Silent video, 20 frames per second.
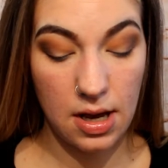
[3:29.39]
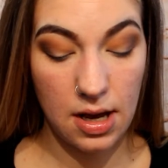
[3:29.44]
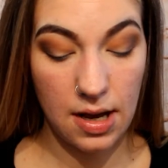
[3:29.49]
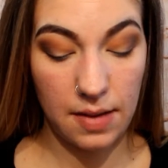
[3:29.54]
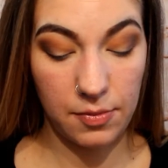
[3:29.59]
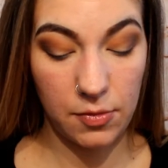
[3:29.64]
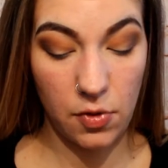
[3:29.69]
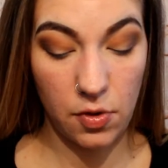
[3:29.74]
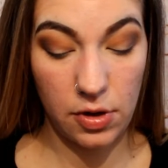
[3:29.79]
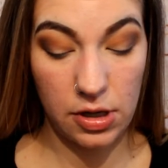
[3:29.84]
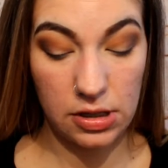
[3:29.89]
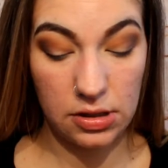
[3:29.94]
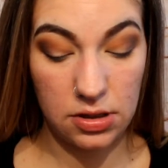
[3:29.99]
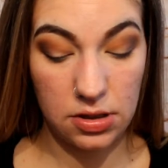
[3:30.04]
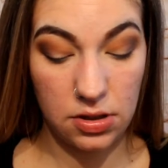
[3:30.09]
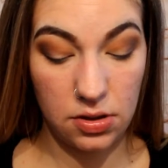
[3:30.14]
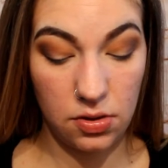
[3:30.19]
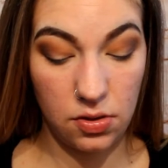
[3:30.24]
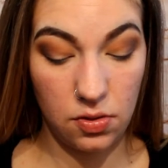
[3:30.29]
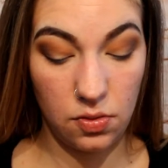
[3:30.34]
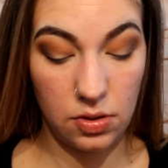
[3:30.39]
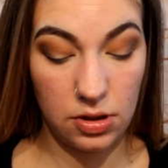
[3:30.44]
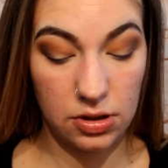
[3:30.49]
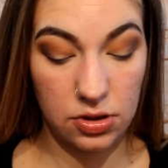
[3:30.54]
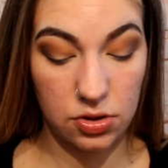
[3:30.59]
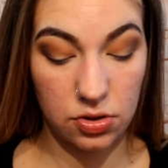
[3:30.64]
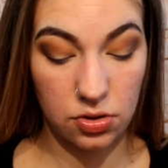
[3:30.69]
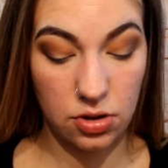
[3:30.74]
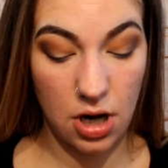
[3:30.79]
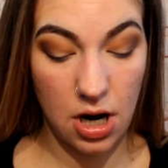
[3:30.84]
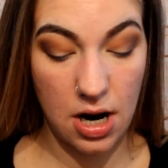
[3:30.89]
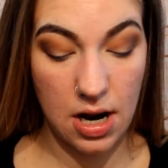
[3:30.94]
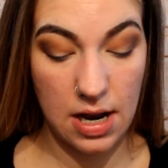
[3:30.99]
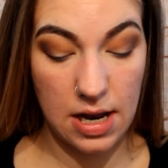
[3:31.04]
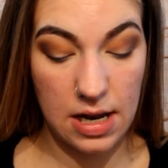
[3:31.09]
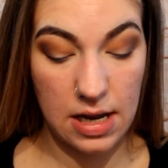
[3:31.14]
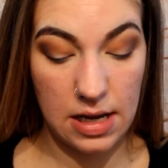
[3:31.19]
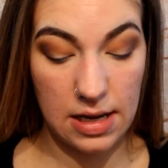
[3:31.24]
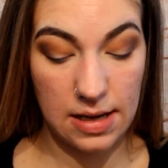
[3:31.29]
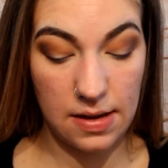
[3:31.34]
I'm going to
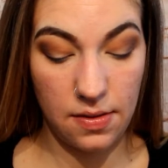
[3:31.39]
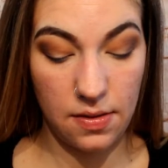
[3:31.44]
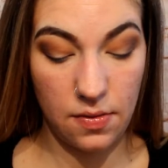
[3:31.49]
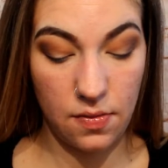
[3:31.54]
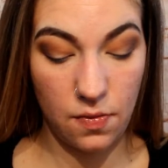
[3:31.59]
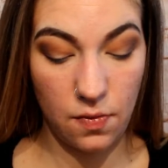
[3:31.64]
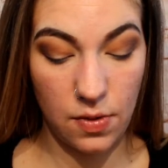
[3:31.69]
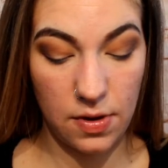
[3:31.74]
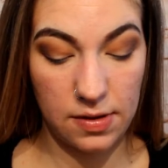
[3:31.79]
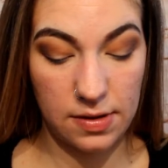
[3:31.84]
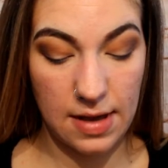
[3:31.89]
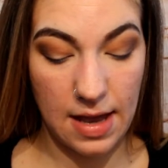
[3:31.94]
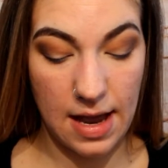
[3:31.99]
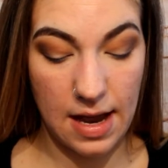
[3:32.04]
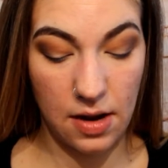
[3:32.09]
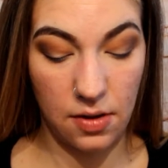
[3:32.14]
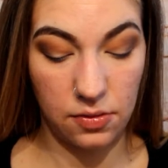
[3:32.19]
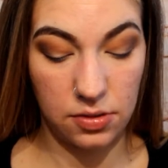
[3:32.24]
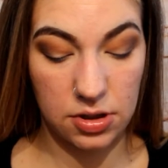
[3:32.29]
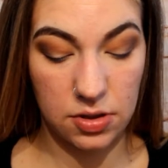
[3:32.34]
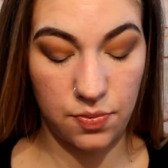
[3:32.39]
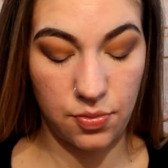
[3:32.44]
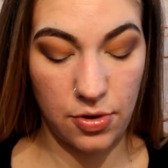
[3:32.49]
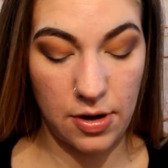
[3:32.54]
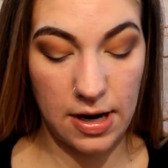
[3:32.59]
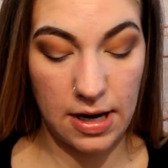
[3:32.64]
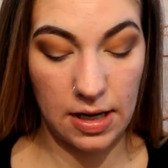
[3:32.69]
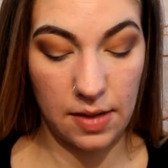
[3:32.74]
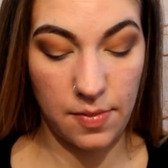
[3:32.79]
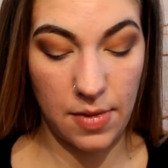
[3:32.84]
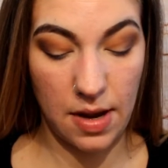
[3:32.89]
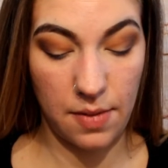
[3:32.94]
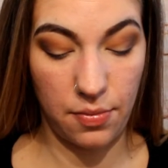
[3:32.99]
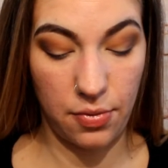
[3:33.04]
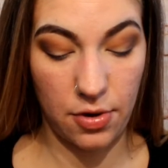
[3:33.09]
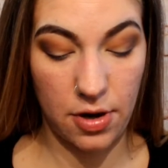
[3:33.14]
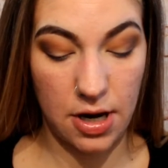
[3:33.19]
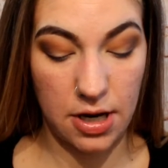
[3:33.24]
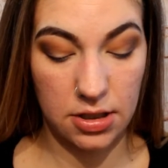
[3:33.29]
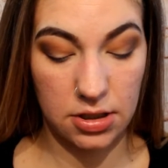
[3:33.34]
try without spraying my
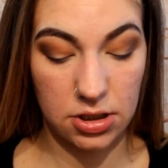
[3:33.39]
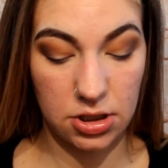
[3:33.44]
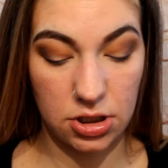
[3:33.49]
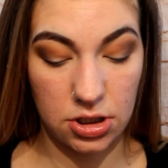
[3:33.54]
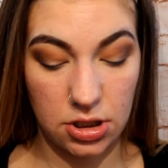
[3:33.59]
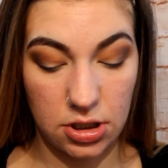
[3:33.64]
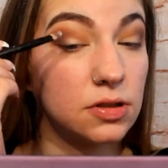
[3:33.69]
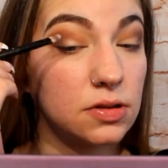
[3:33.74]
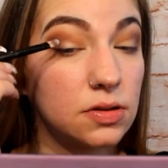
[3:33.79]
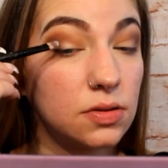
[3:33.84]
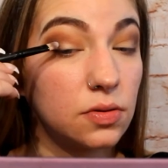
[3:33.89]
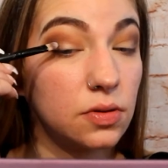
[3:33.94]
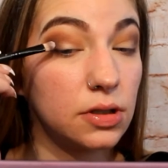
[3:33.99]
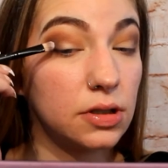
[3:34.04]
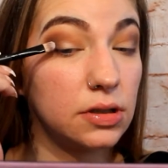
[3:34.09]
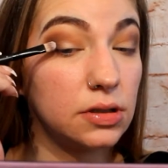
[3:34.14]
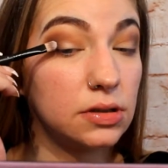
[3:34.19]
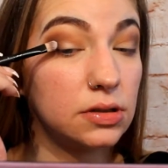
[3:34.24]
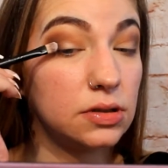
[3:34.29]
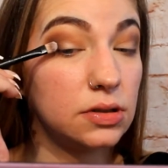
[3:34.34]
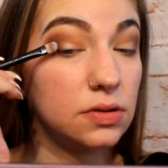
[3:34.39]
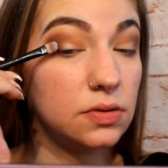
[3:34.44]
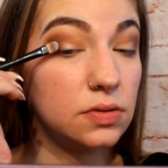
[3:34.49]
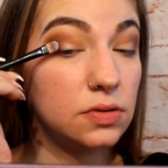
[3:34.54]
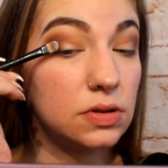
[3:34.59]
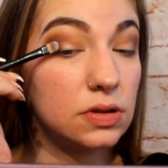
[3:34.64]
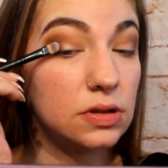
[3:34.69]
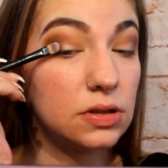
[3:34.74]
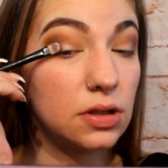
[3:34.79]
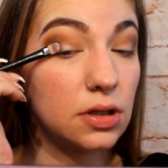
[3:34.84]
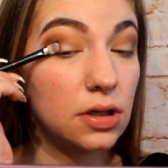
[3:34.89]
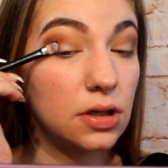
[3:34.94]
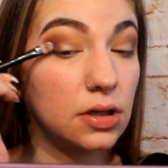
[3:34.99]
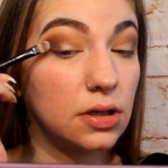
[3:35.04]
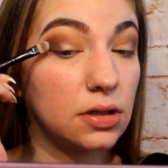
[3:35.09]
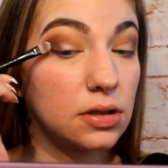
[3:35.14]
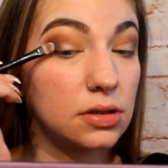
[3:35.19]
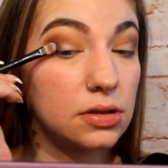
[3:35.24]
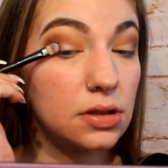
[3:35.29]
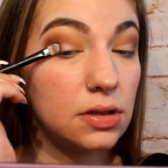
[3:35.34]
brush. Just going to
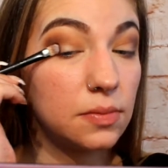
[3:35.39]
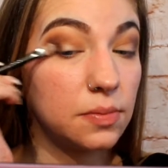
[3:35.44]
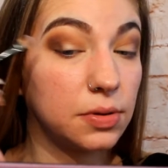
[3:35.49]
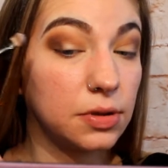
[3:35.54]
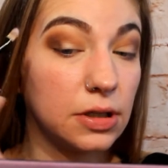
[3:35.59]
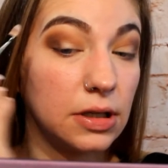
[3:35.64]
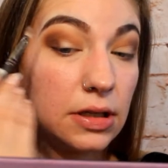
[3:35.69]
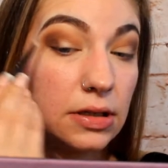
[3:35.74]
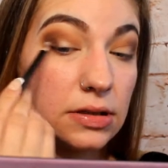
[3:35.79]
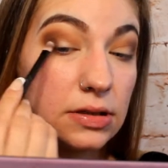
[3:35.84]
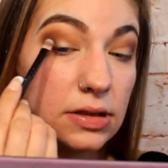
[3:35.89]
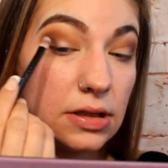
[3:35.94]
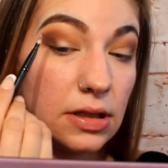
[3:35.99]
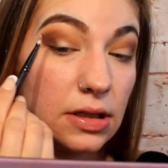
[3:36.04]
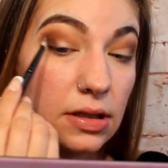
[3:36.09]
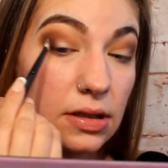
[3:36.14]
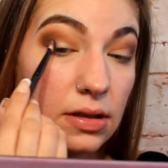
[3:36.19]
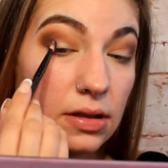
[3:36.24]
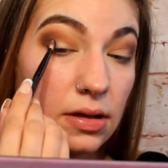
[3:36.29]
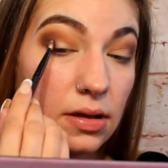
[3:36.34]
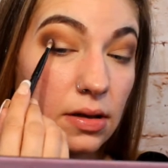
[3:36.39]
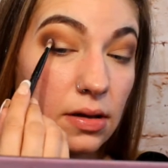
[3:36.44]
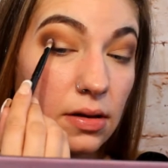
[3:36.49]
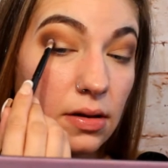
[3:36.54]
start placing